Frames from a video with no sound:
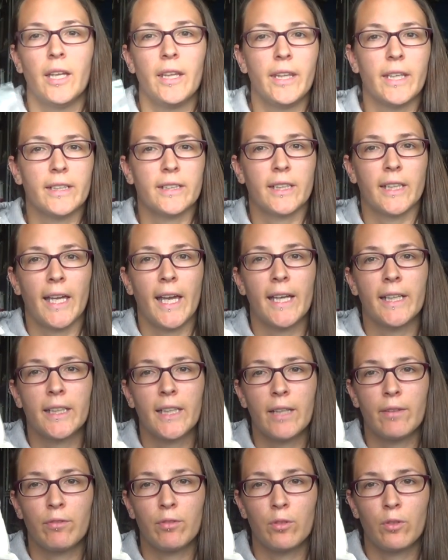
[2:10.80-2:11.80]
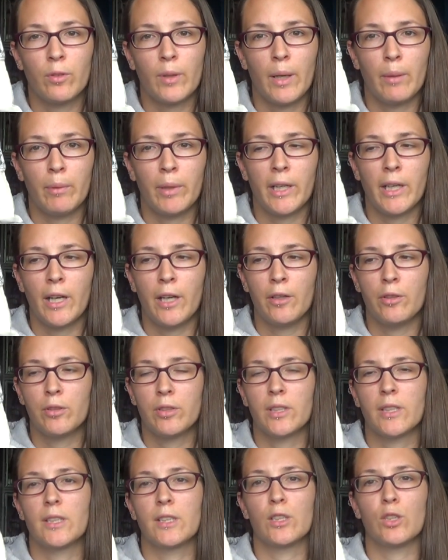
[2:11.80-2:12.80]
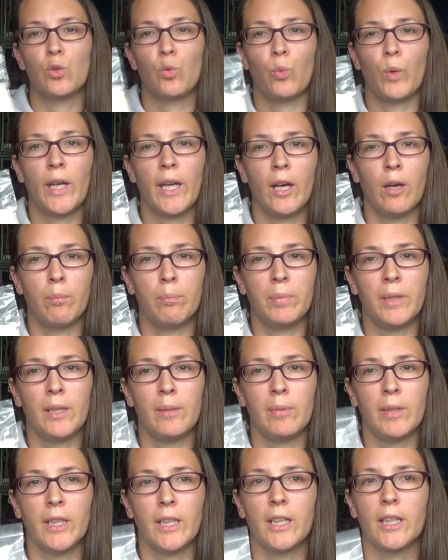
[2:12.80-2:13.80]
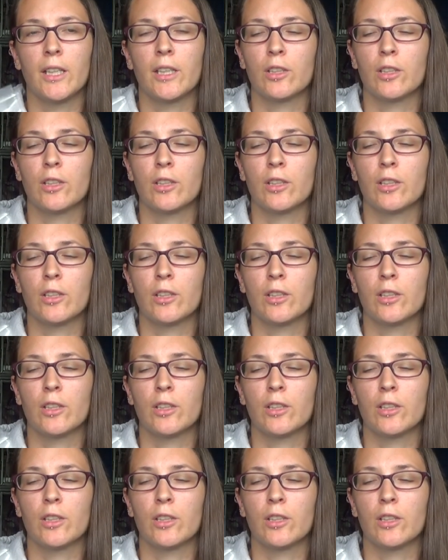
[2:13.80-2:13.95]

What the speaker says: This again came from the Rat Warehouse. This is the Wait Up Baby.